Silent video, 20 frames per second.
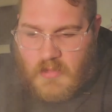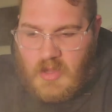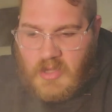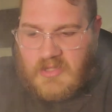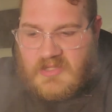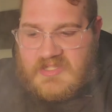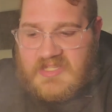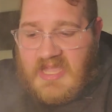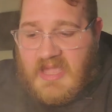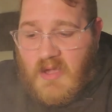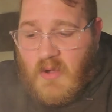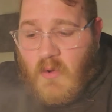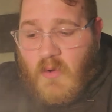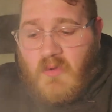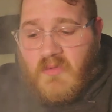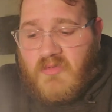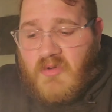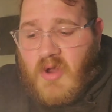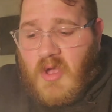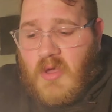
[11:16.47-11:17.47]
so yeah,
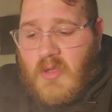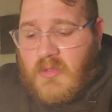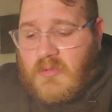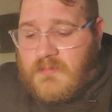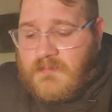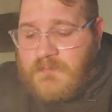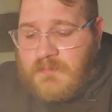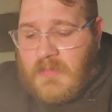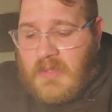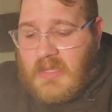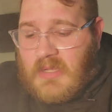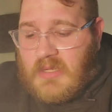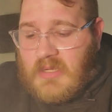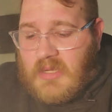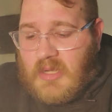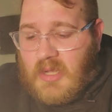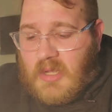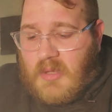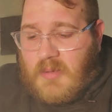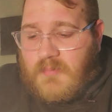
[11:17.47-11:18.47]
overall,
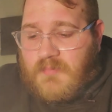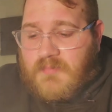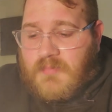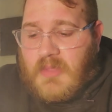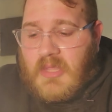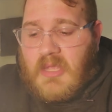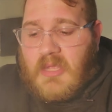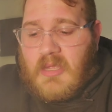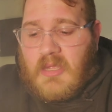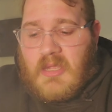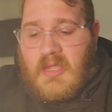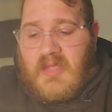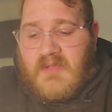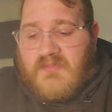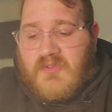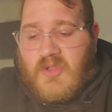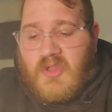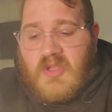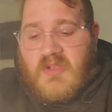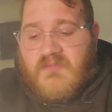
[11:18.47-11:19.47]
um, if
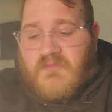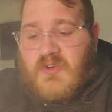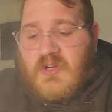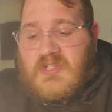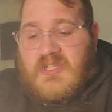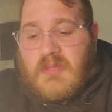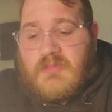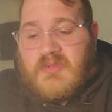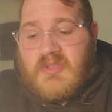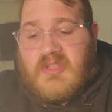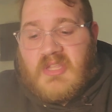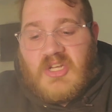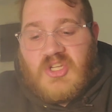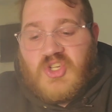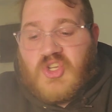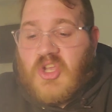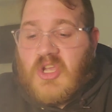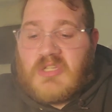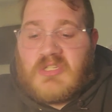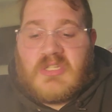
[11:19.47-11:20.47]
you're looking for something that
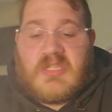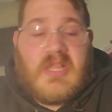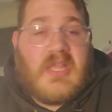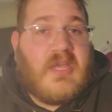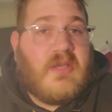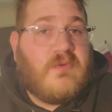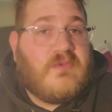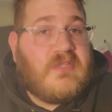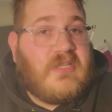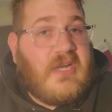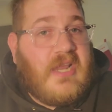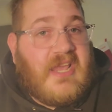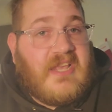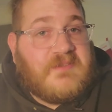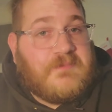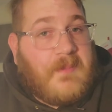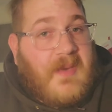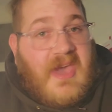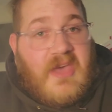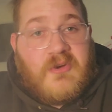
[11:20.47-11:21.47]
chucks clouds and has
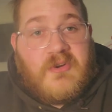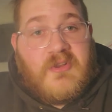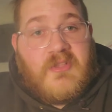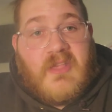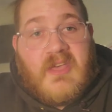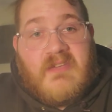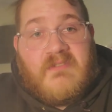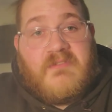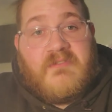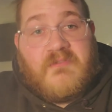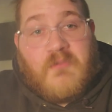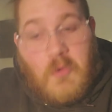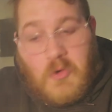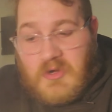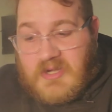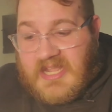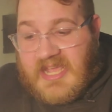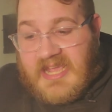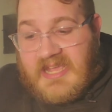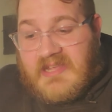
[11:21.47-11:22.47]
battery life 4
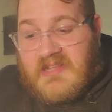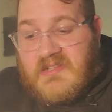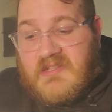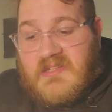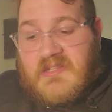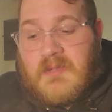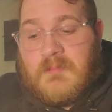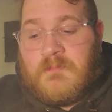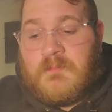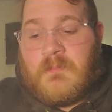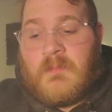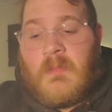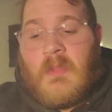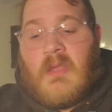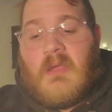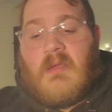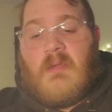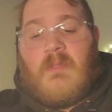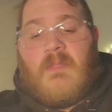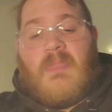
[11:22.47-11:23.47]
days,
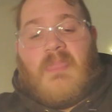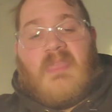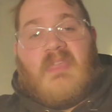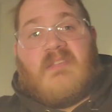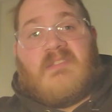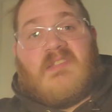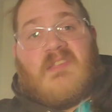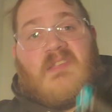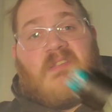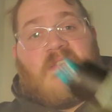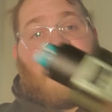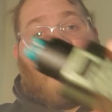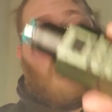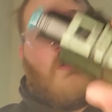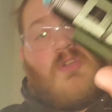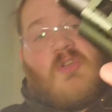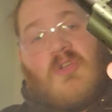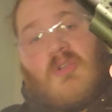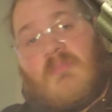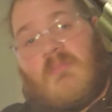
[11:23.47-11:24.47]
this is a
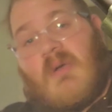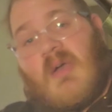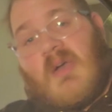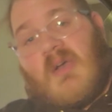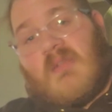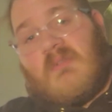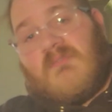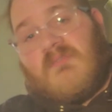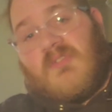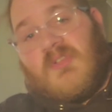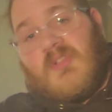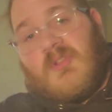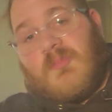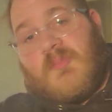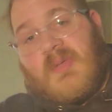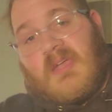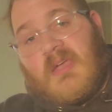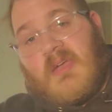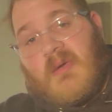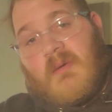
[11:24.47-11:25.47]
good mod for you to
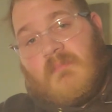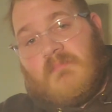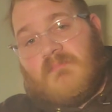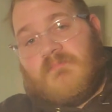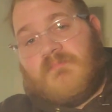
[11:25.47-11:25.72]
pick up.